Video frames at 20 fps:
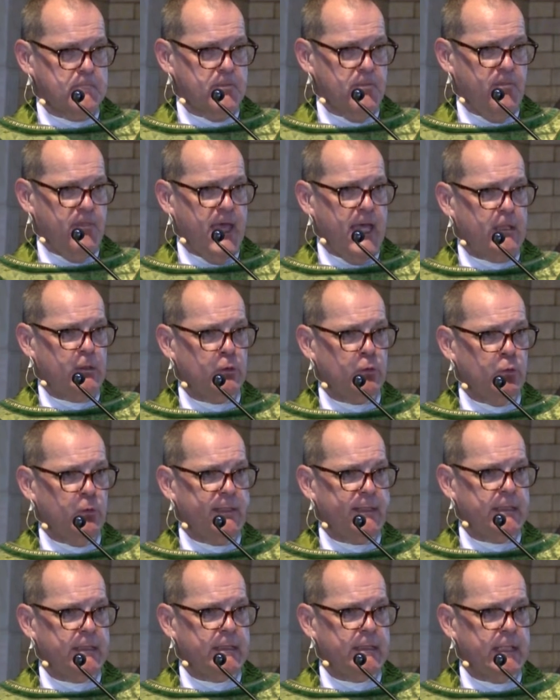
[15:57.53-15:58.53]
then
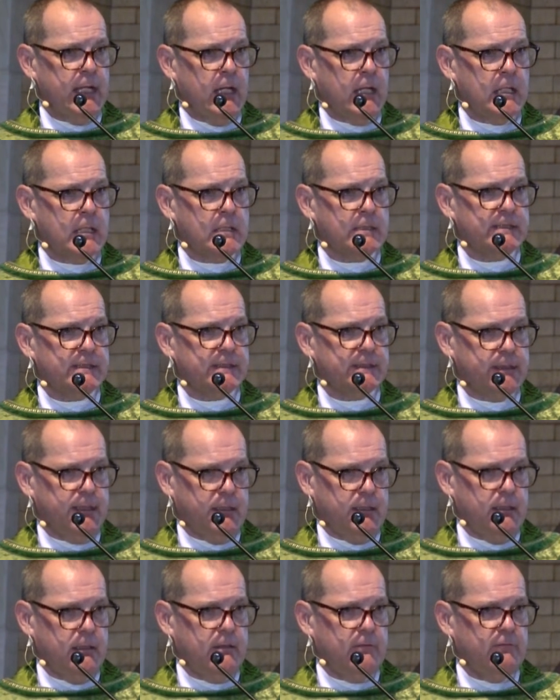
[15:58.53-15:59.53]
we are saved